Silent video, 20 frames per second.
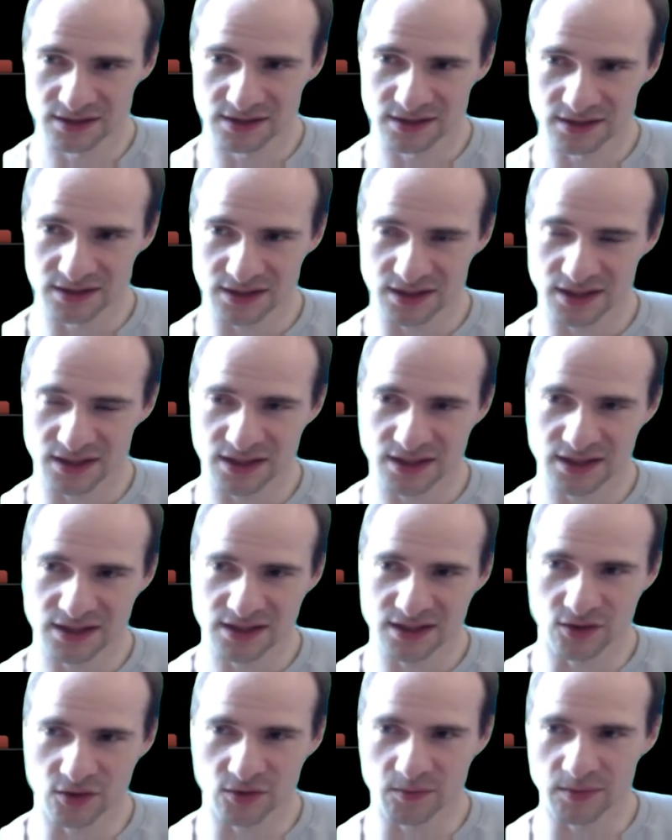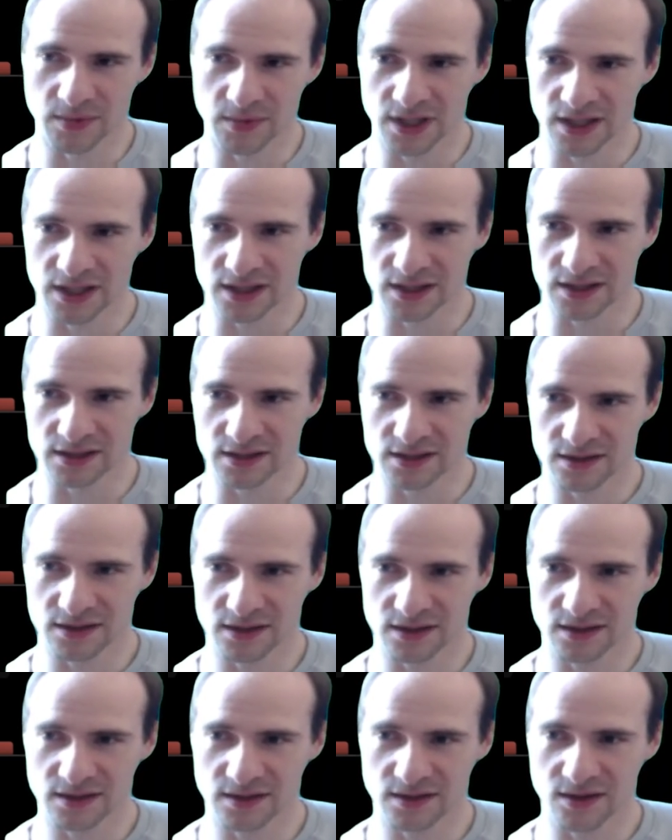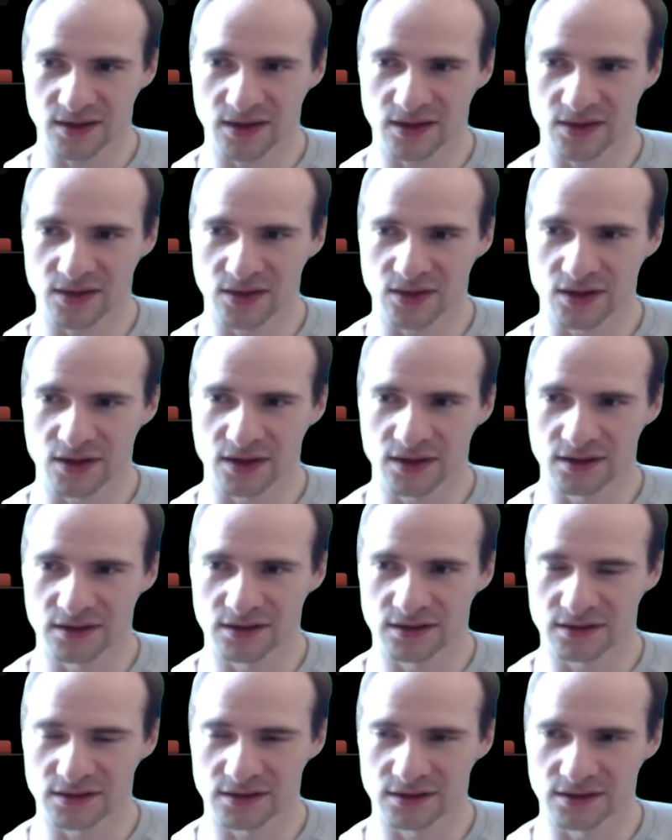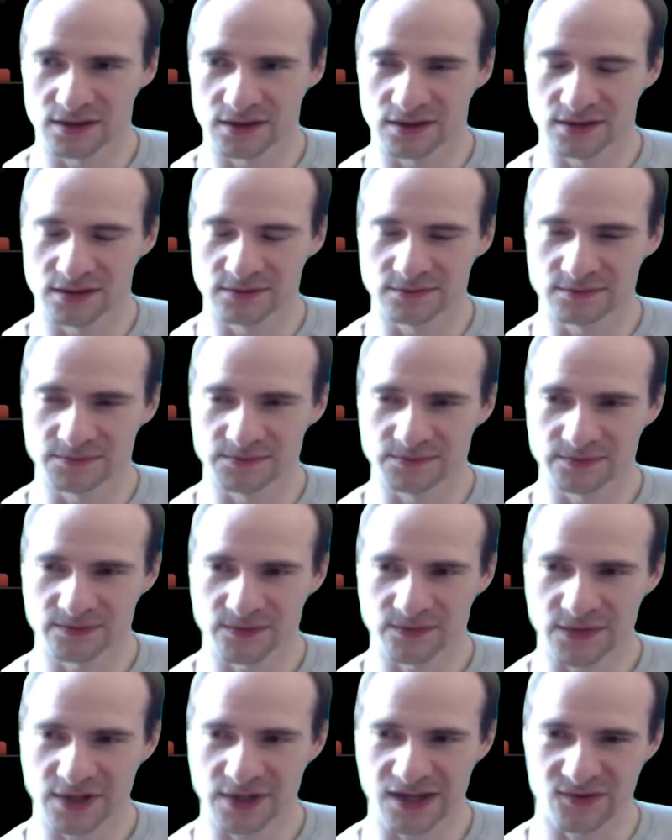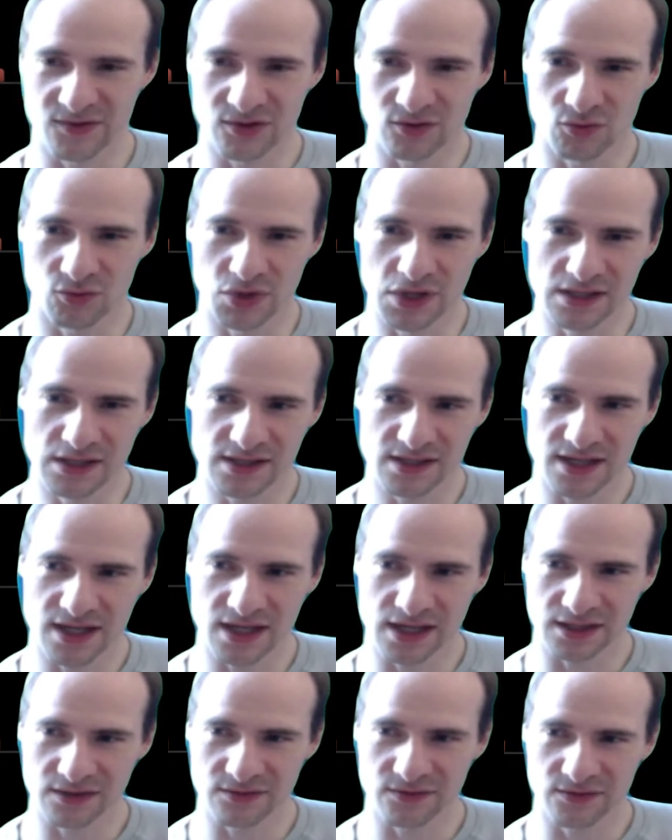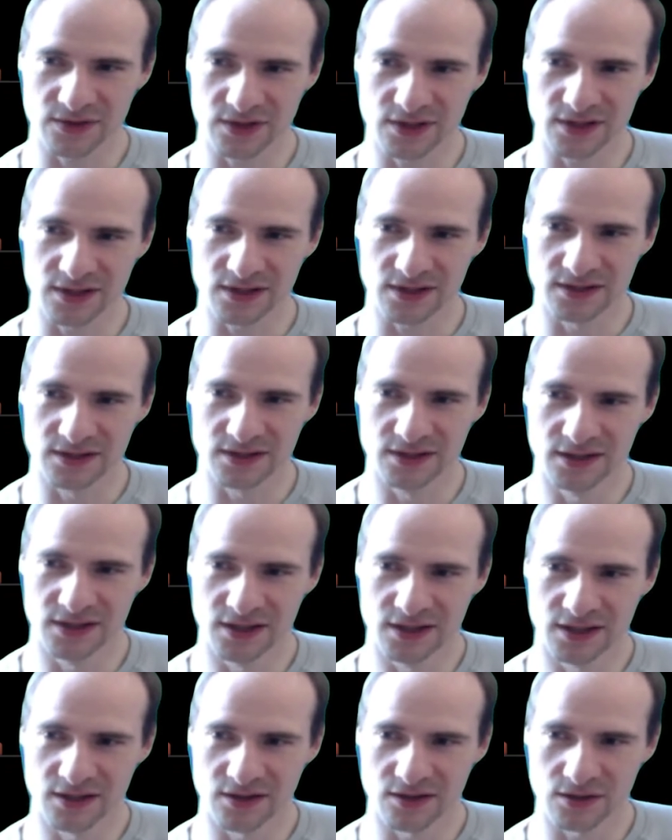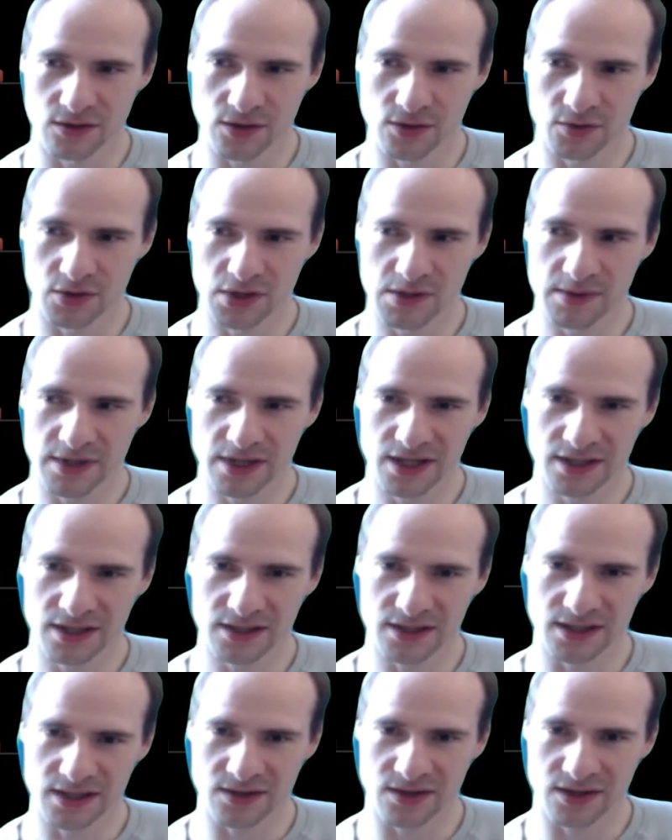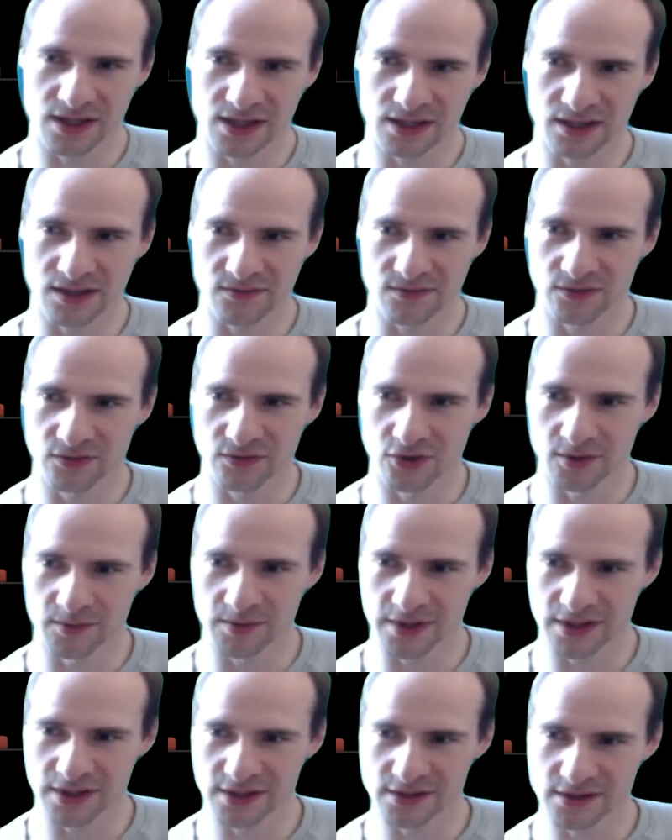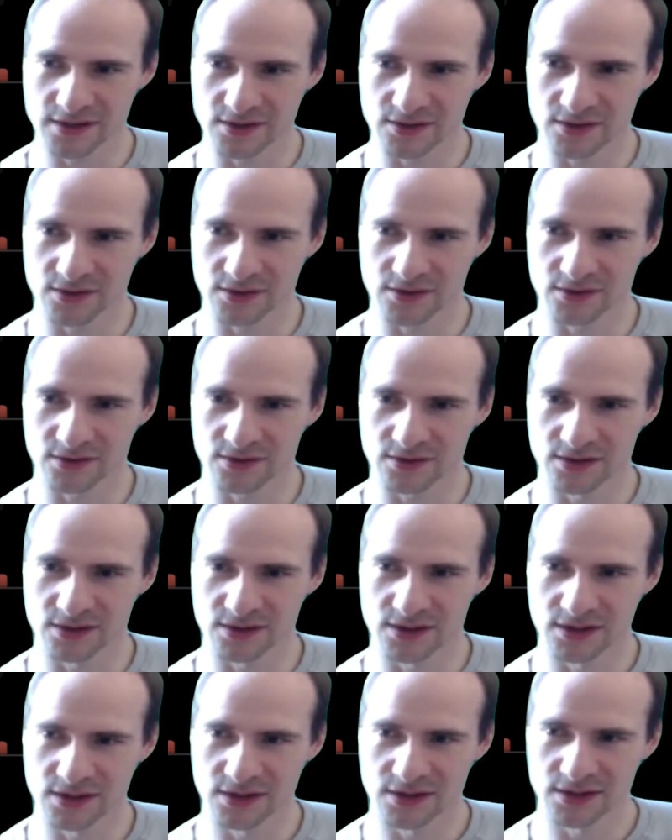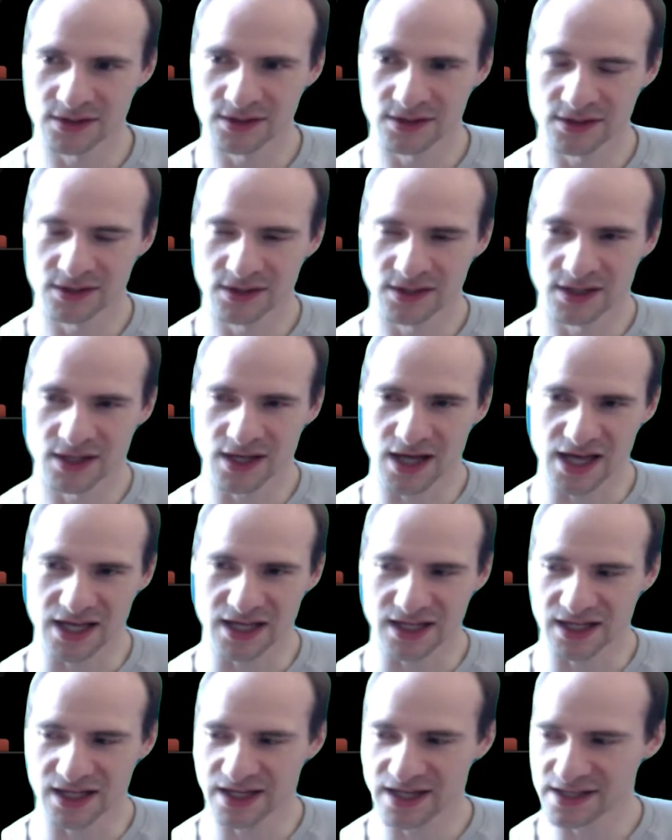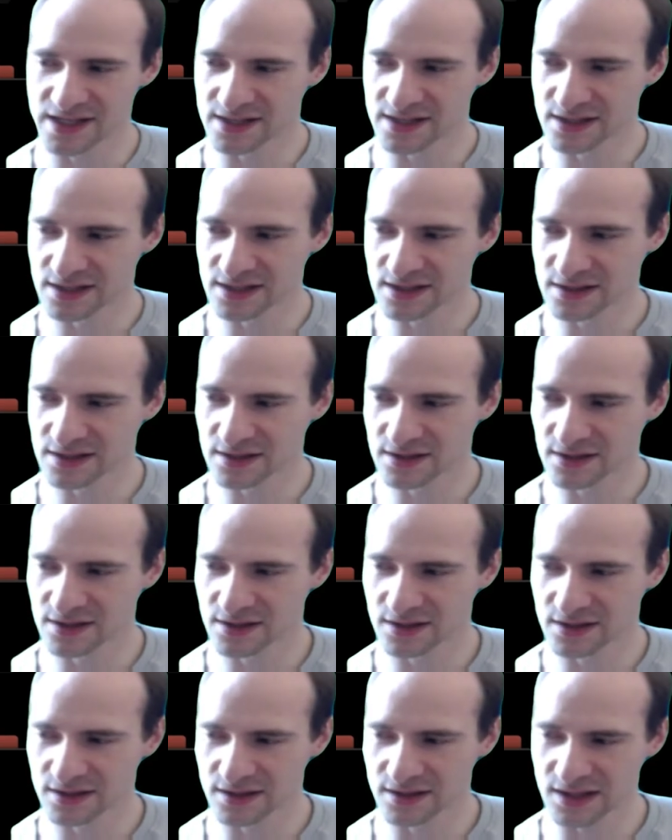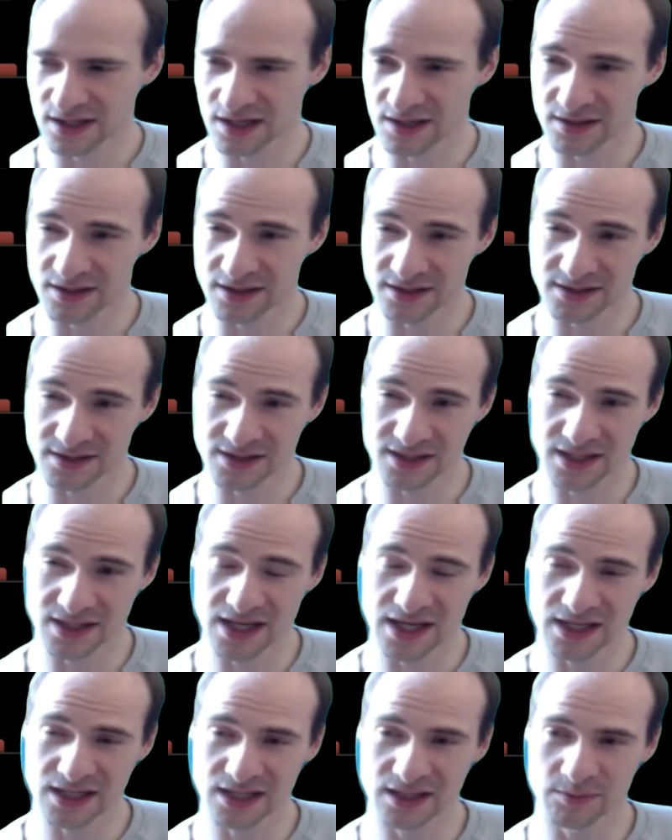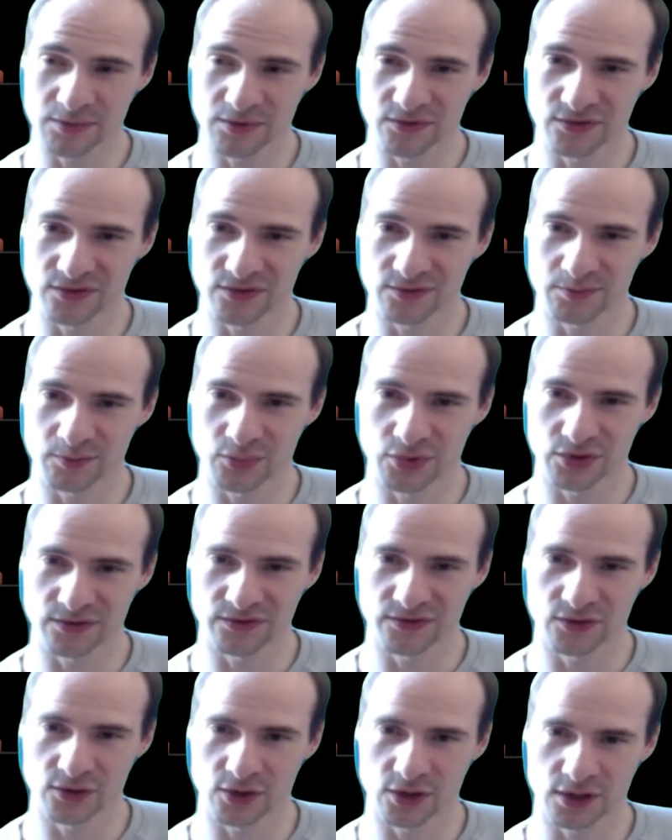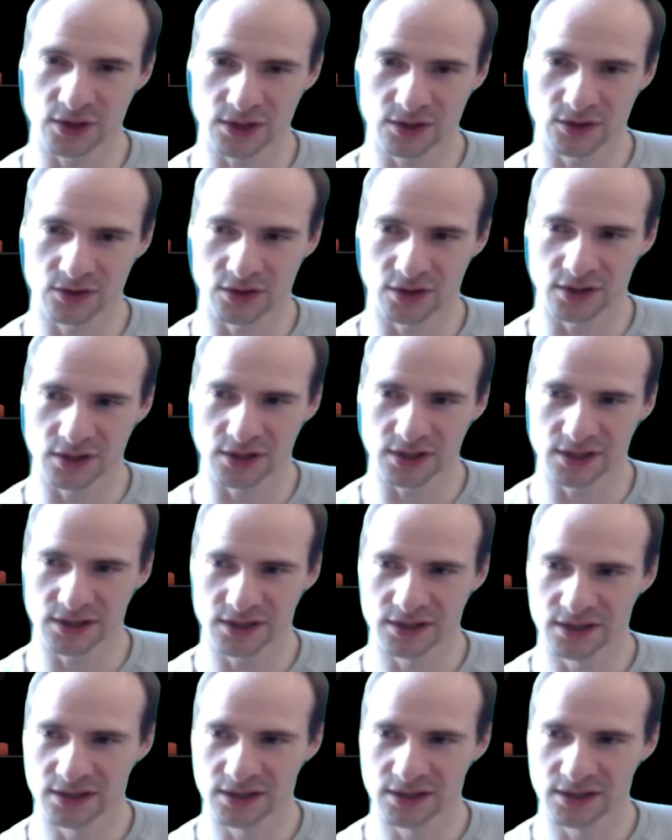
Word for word: Yeah, I don't mind either. Um, it would really suck if we three bet and then get four bet. So I guess I slightly pref prefer calling.